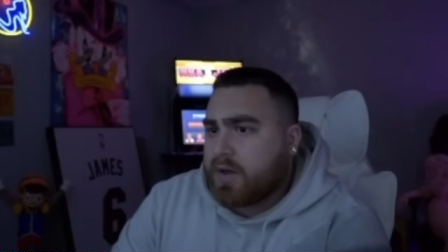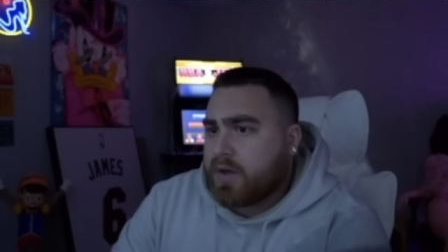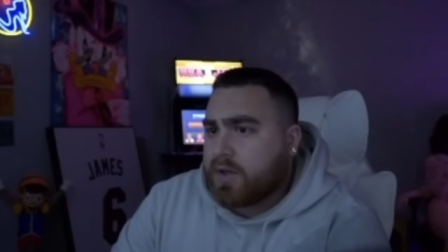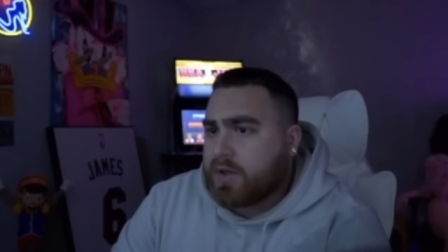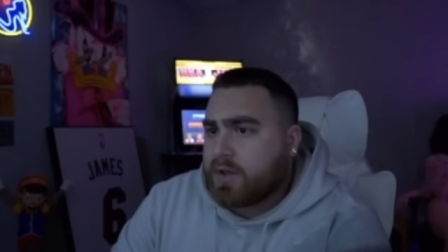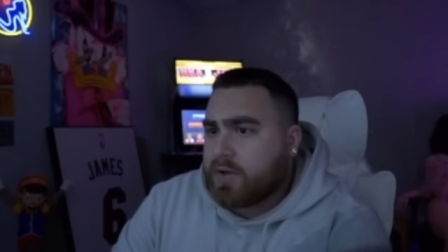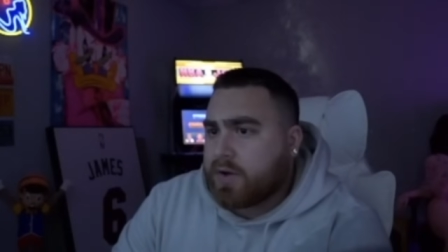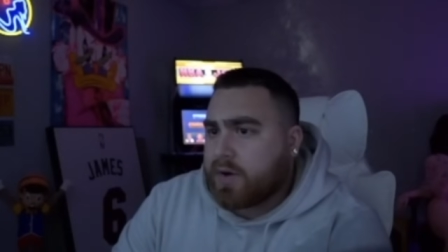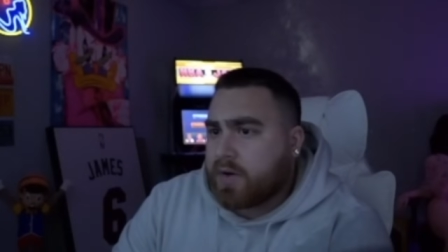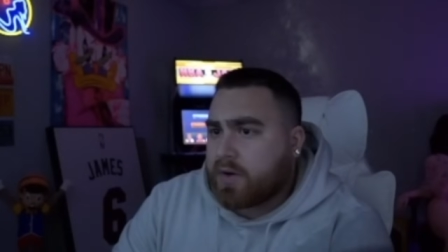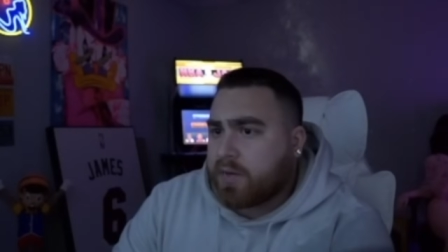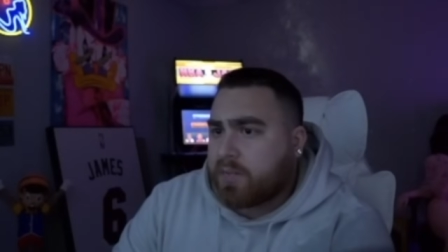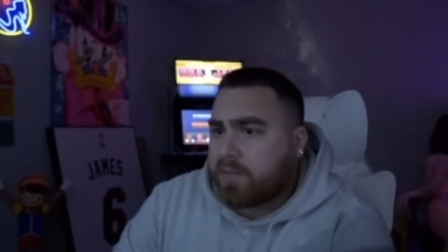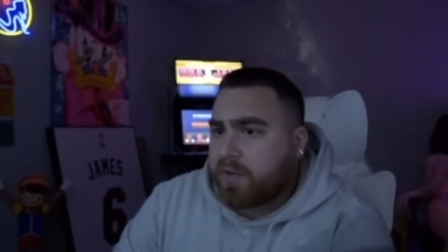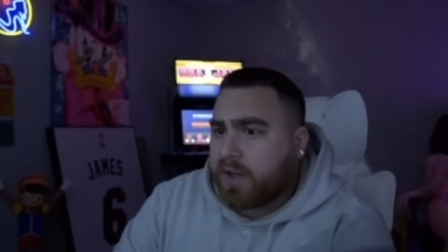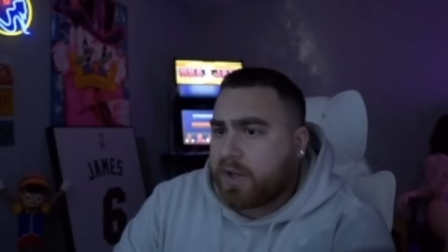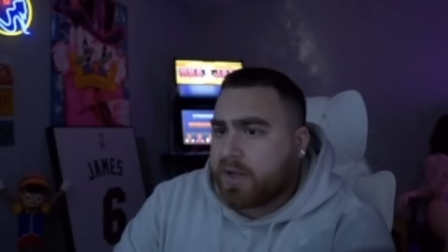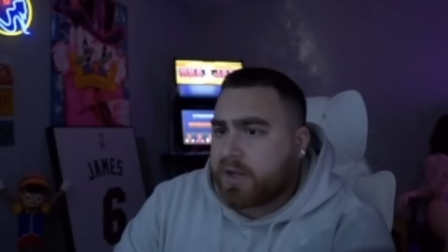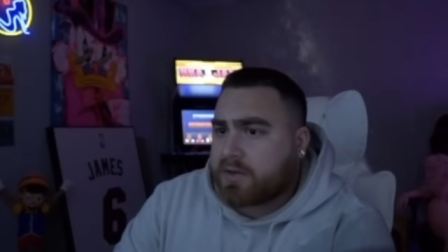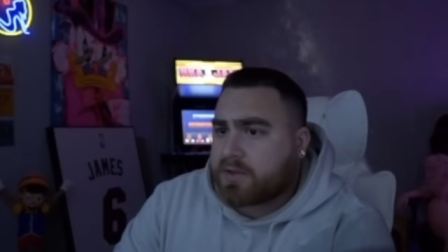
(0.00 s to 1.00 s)
You going to
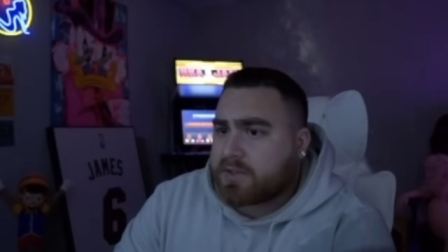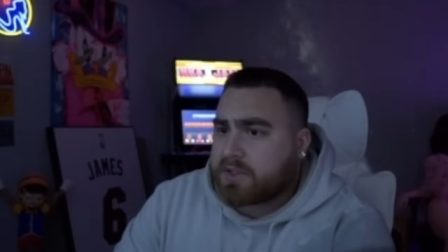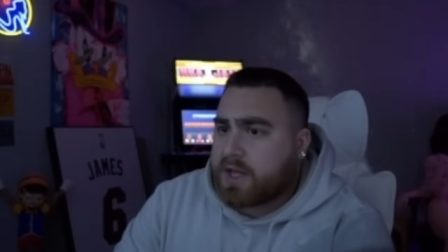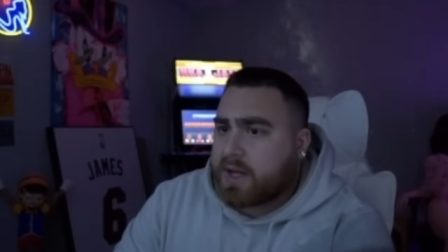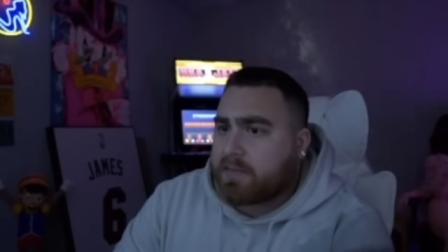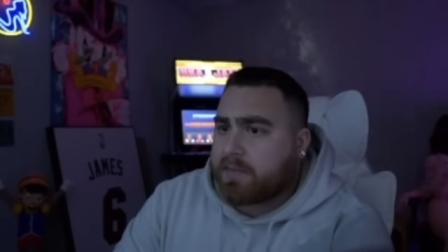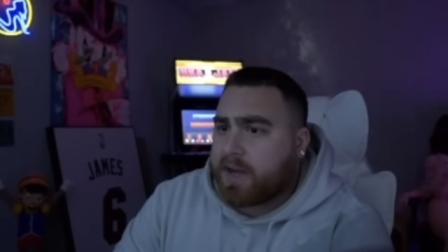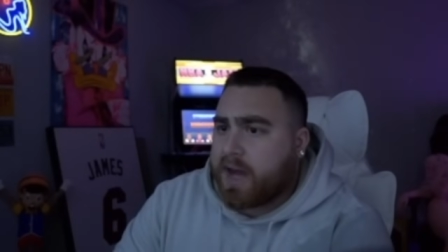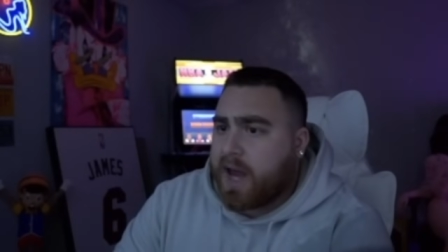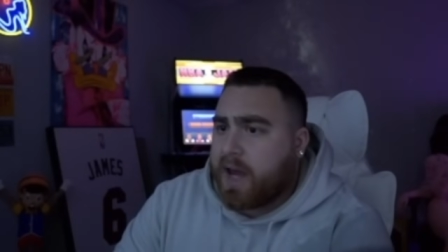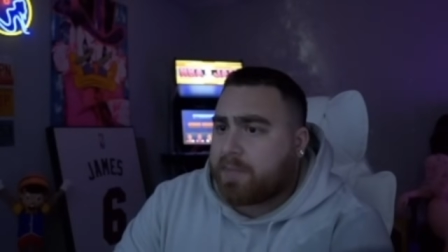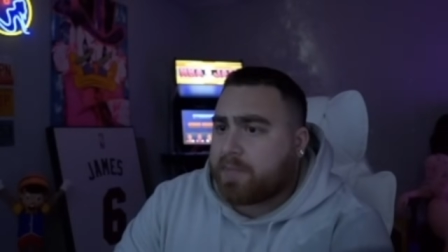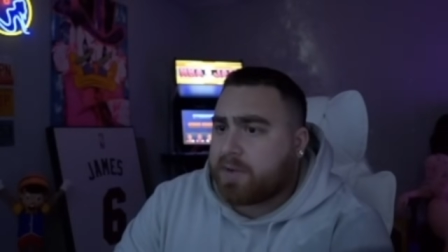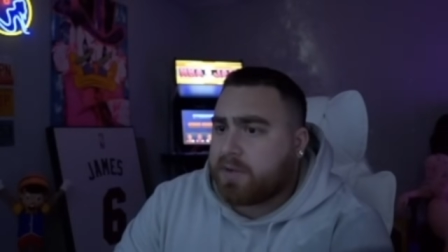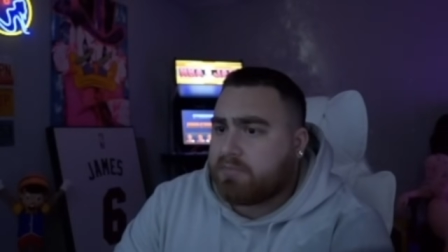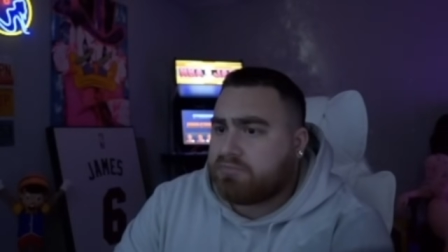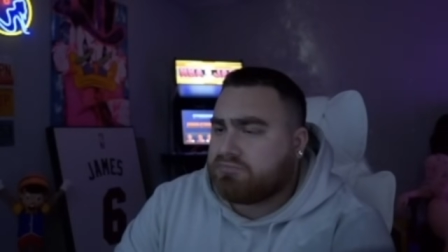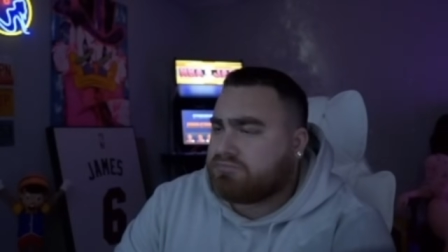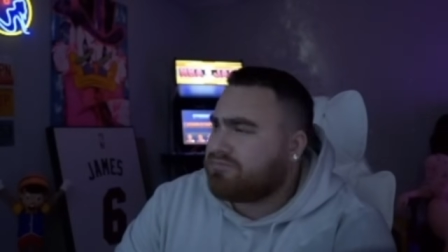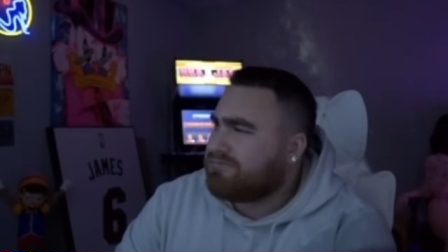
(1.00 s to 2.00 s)
Plinko, stop
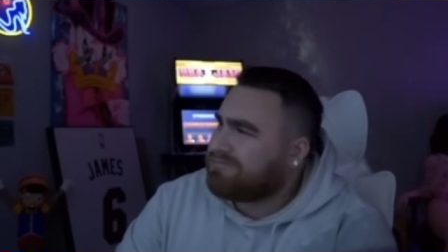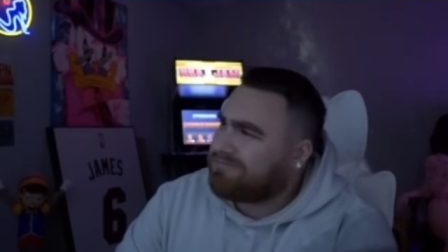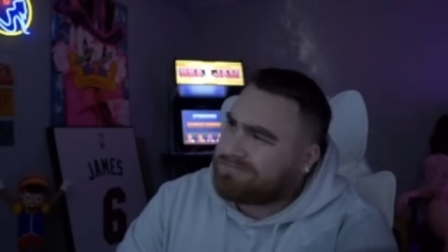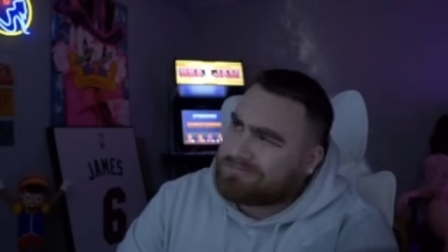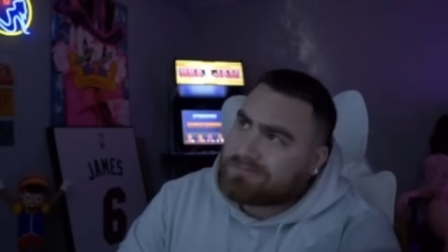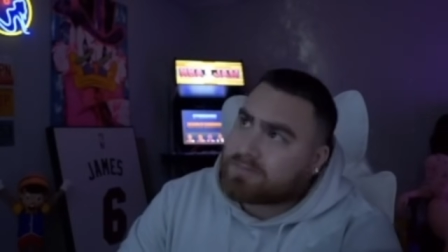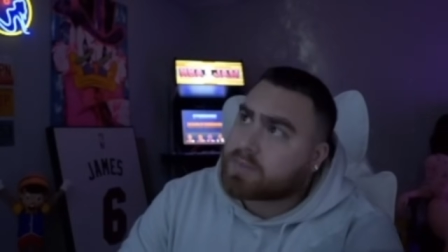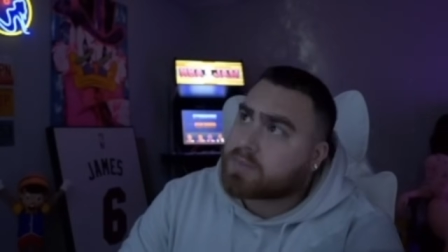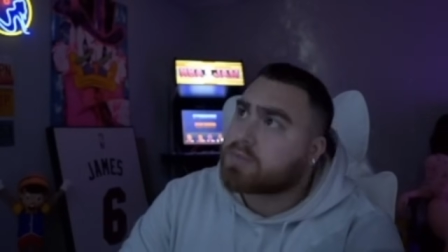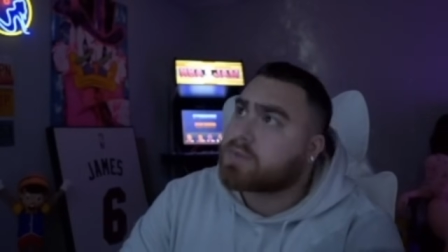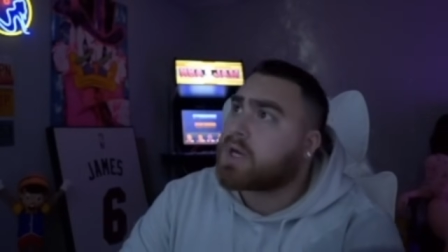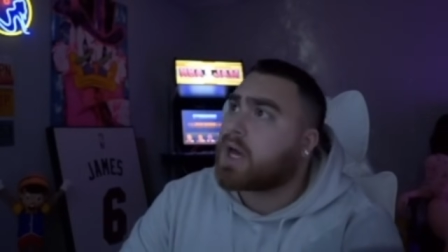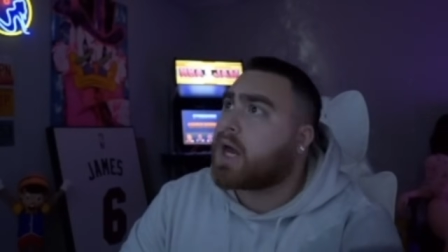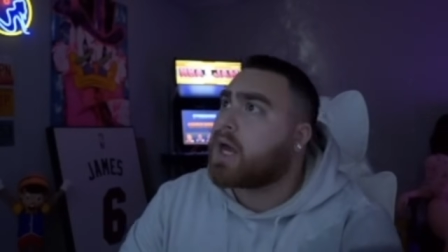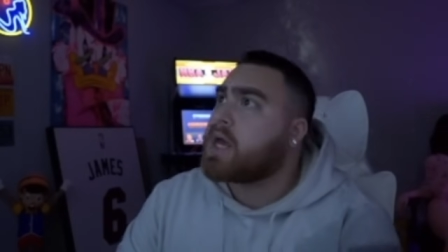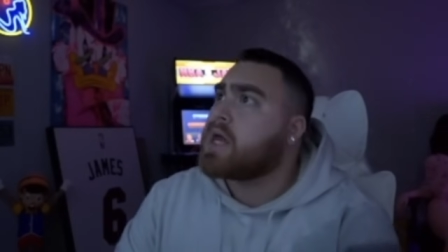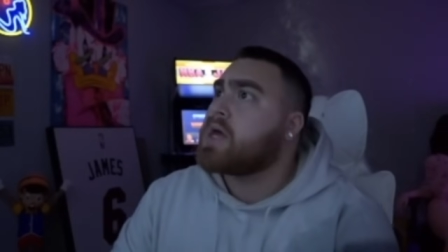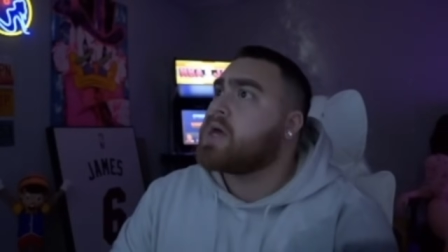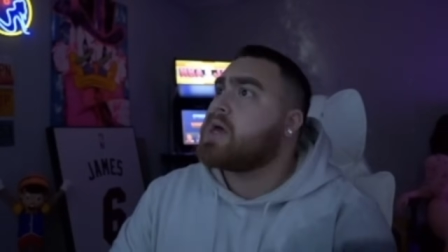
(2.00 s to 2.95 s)
capping. Okay?